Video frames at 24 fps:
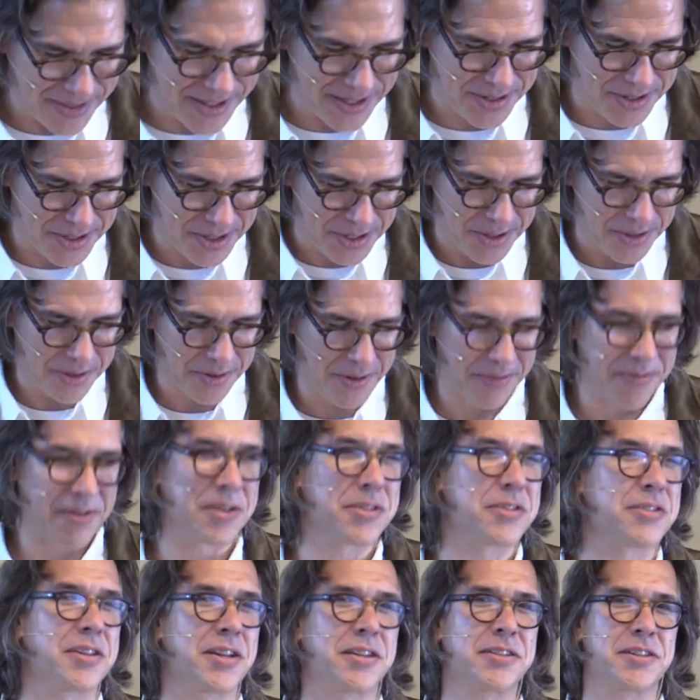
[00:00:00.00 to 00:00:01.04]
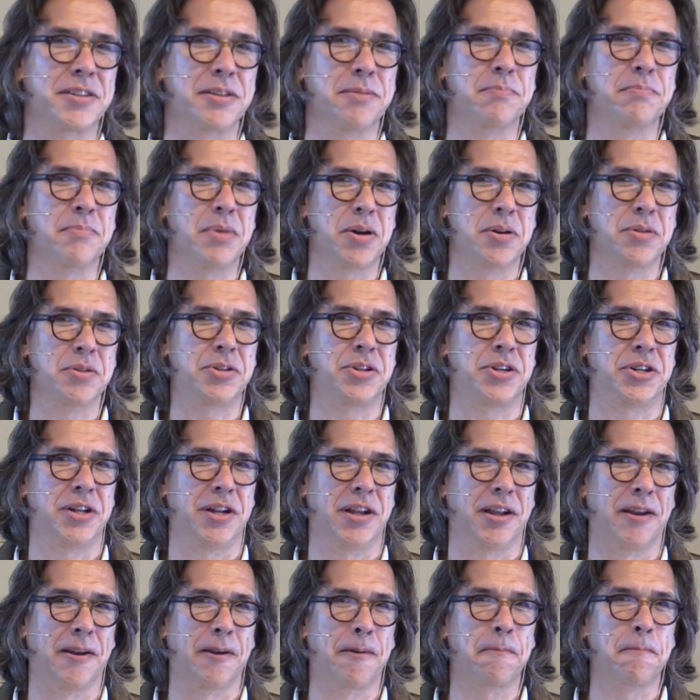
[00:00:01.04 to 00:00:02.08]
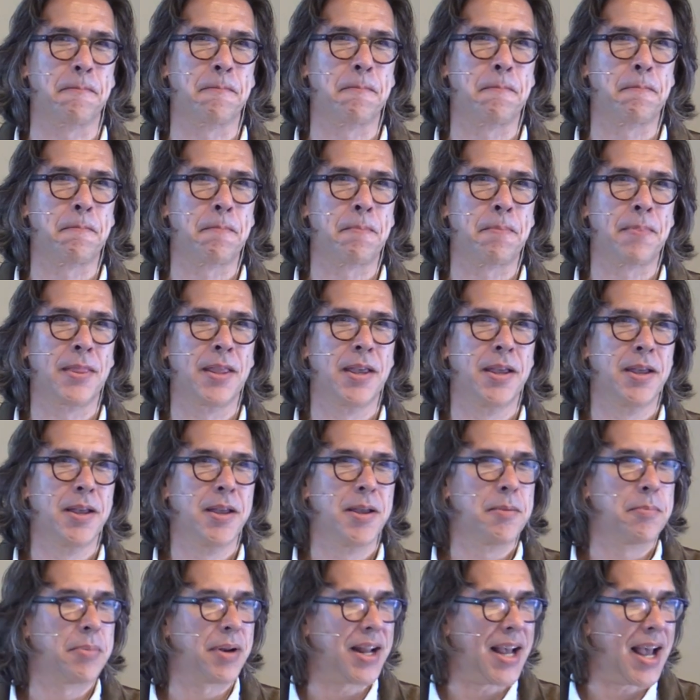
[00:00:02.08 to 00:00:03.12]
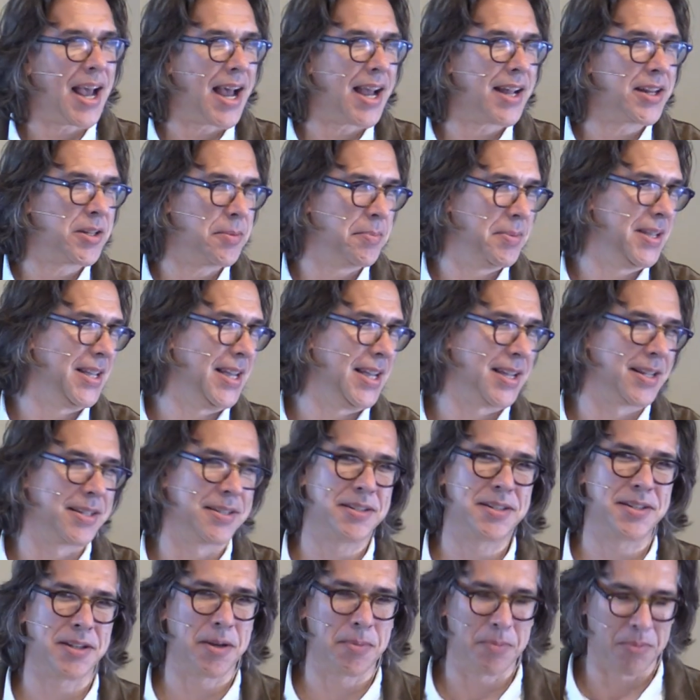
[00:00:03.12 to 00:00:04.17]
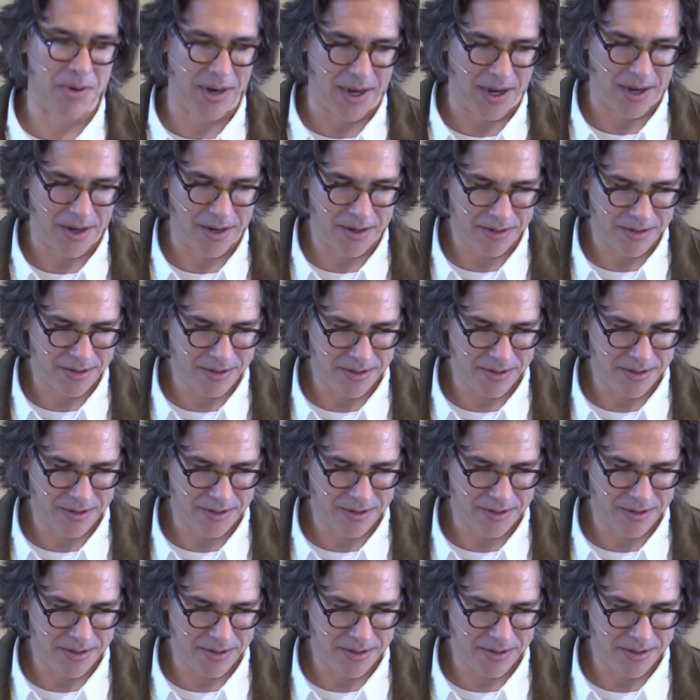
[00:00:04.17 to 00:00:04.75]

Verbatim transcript: this universe that's in motion, but it had to begin somewhere.